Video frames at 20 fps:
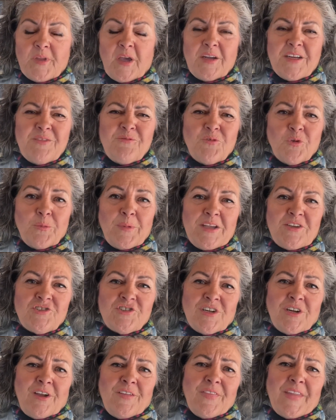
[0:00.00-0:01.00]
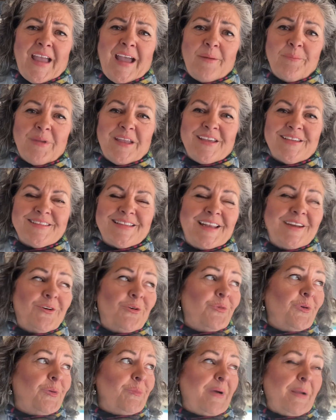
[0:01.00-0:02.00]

on information on that because I don't want